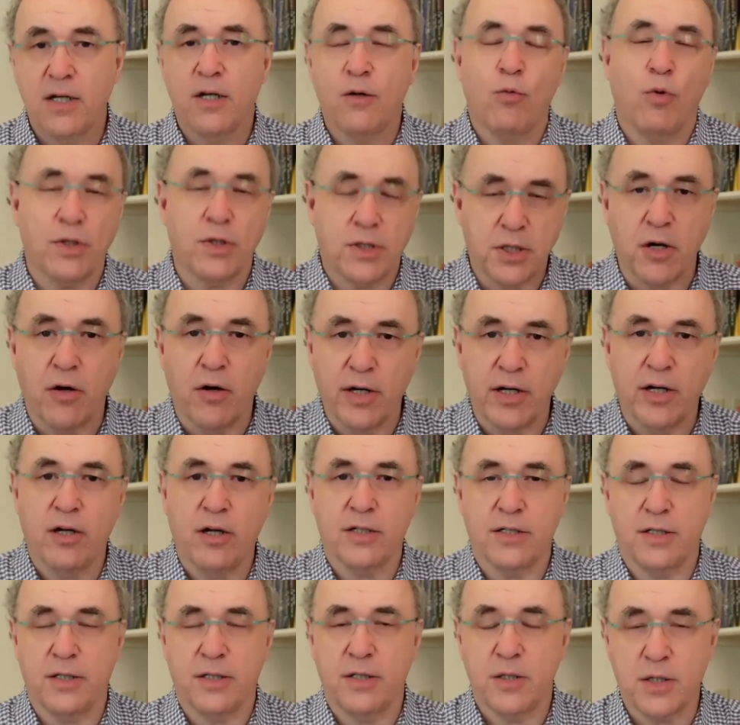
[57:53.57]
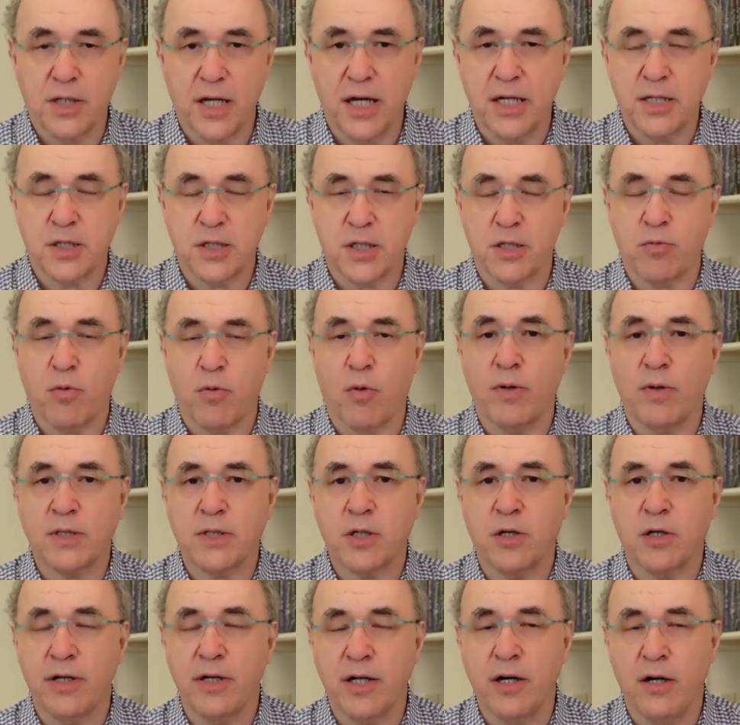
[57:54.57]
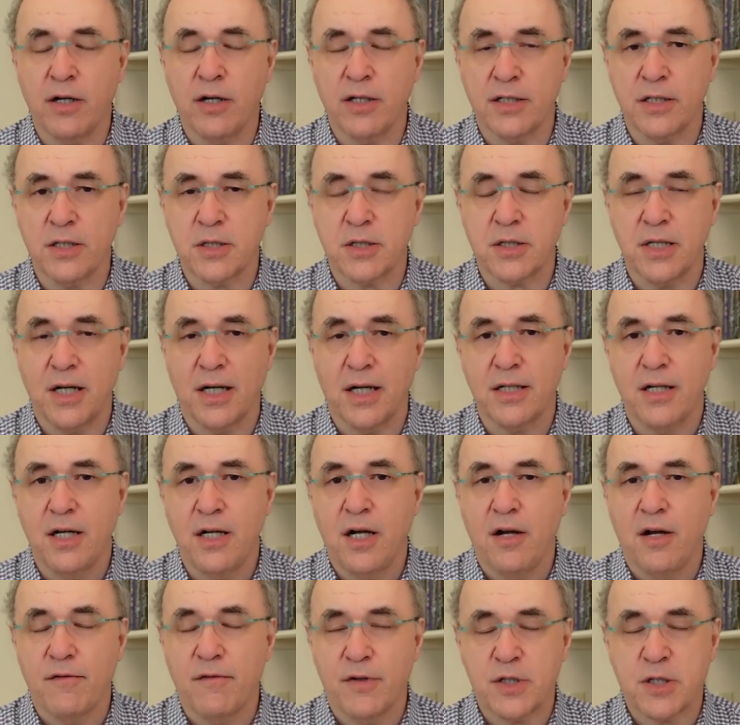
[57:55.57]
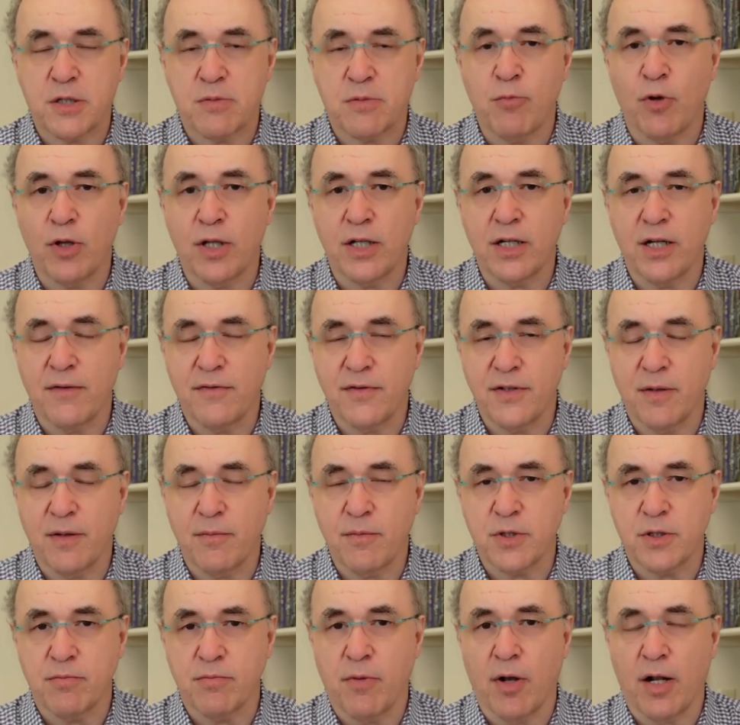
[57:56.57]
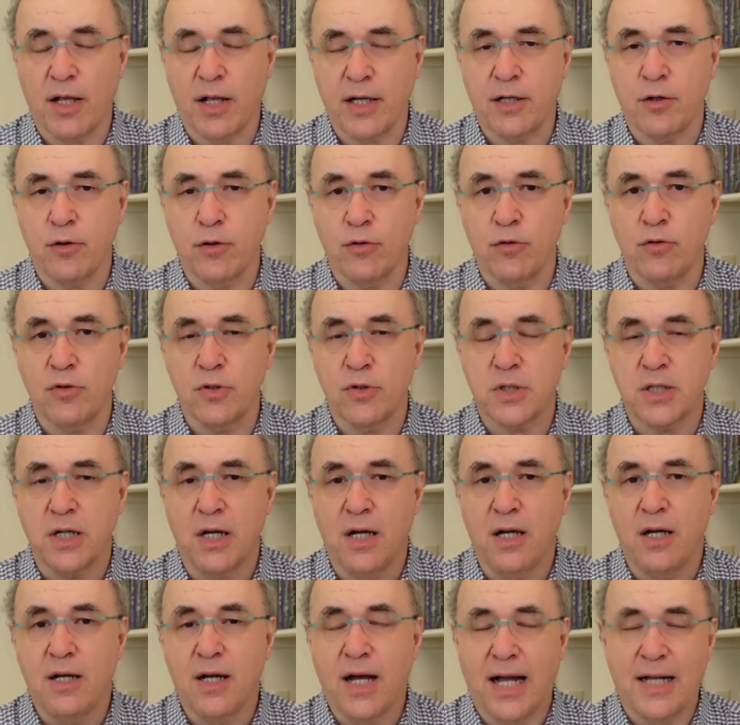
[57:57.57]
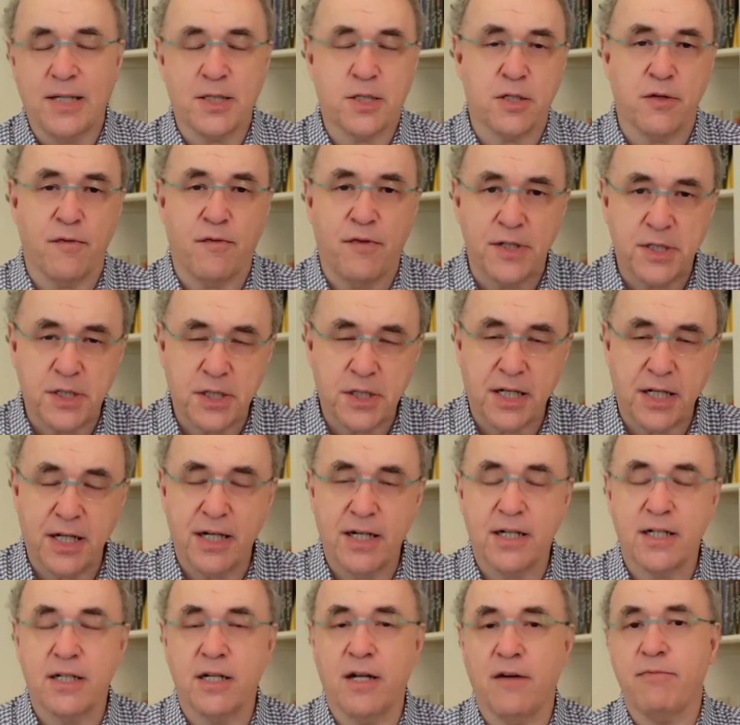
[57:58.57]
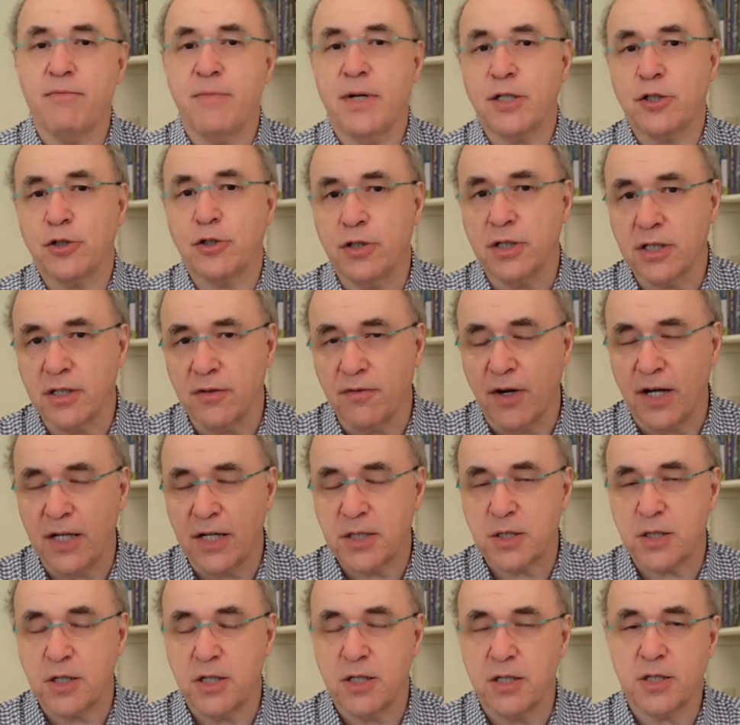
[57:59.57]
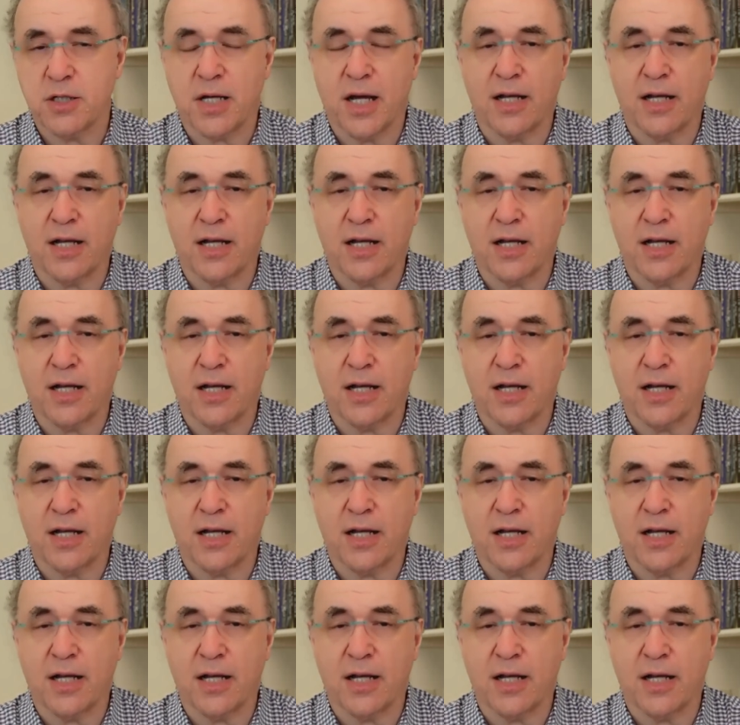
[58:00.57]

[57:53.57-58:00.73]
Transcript: What's going on in these cases? Well, what's going on is that for small enough numbers of molecules and sophisticated enough measuring devices